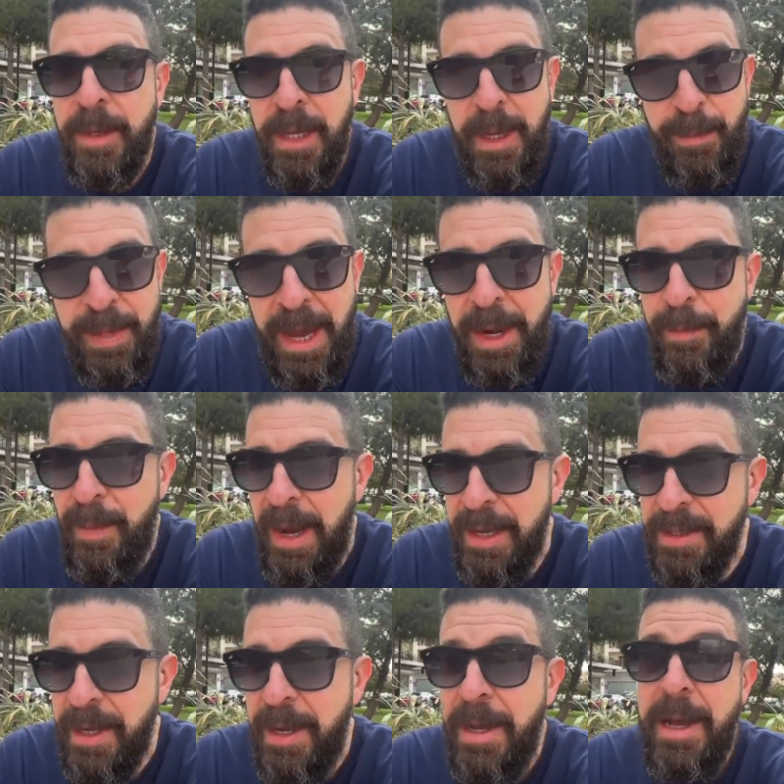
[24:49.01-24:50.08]
Keep that in
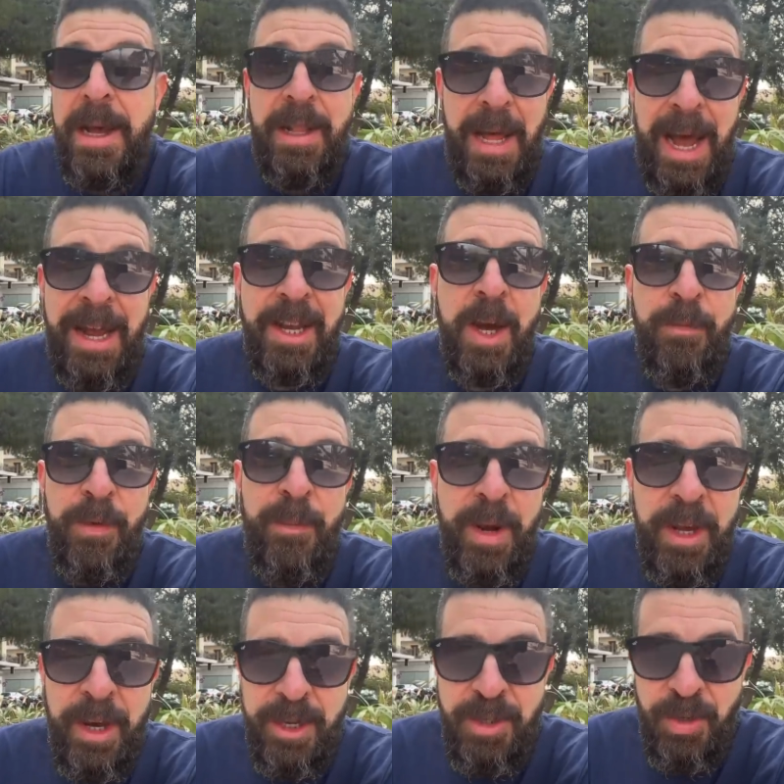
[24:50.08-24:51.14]
mind. I come from a
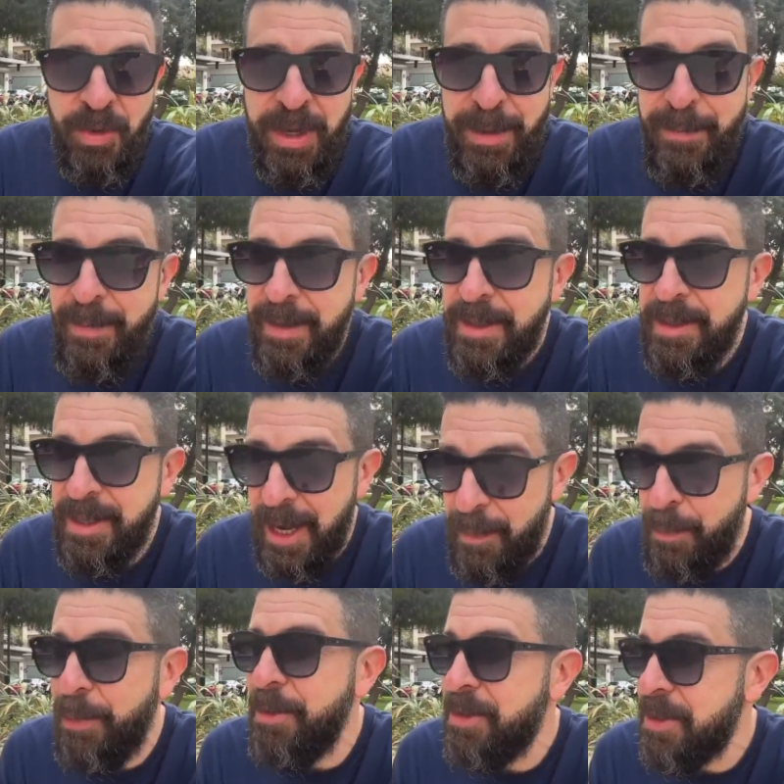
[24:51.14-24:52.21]
country,
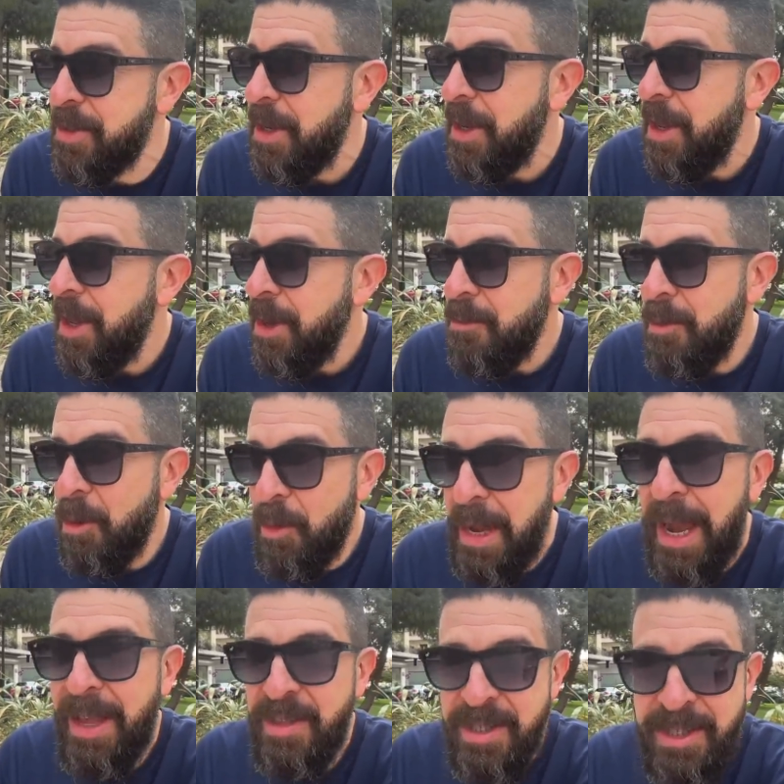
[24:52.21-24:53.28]
Cyprus, where we
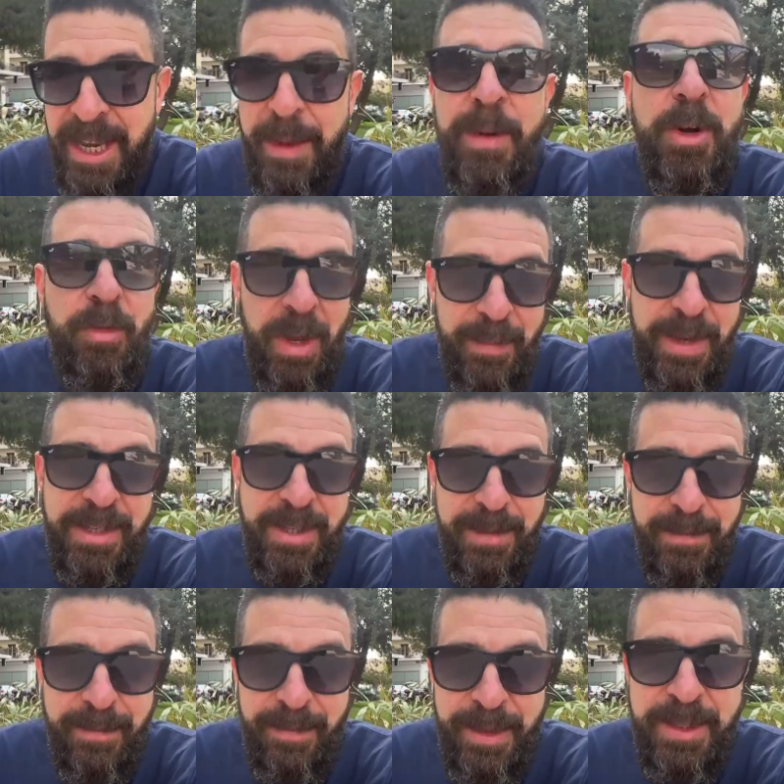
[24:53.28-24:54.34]
had the same agreement.
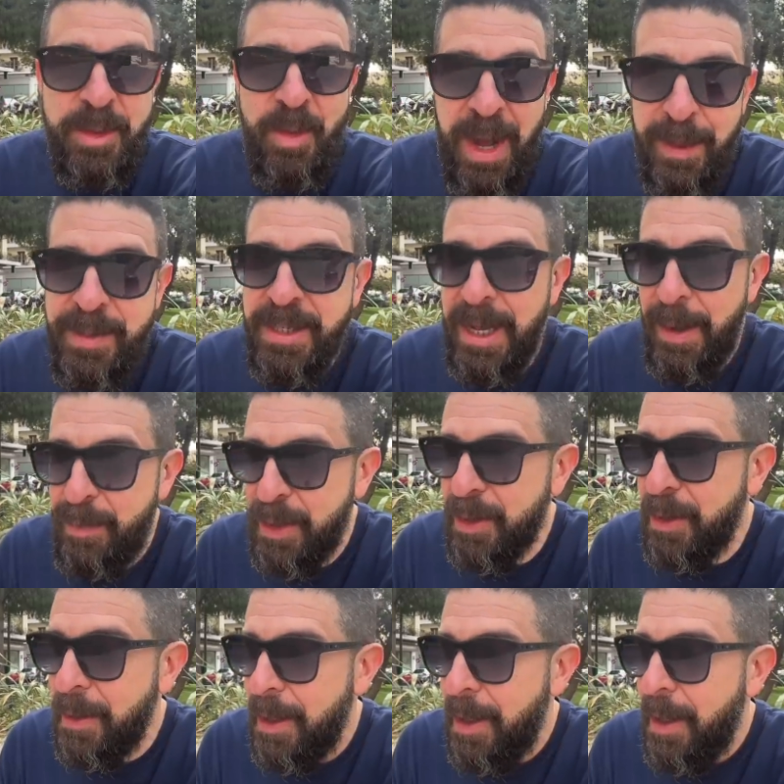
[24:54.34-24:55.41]
This is why I'm
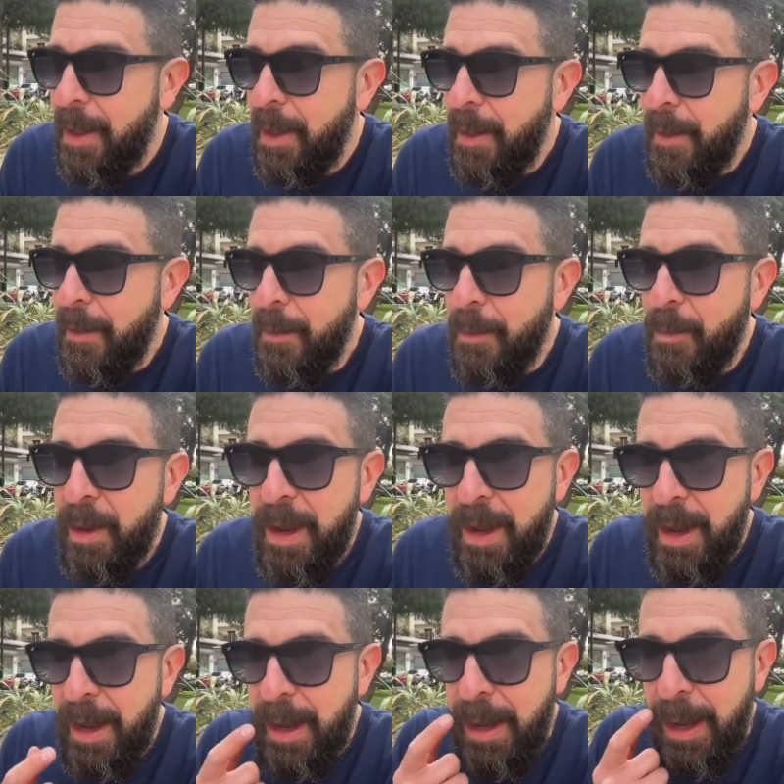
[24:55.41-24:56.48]
skeptical. We,
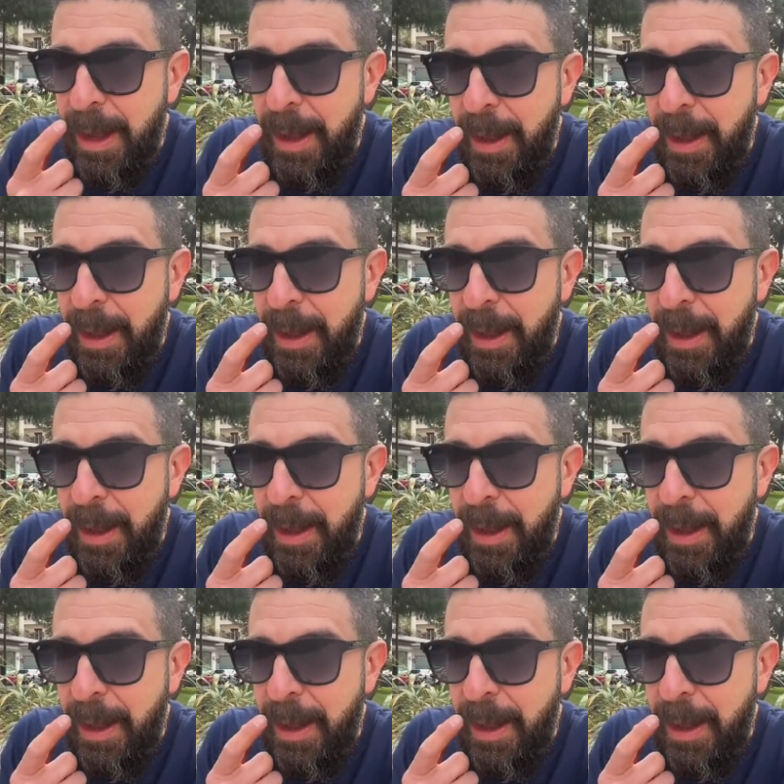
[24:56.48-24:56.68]
uh,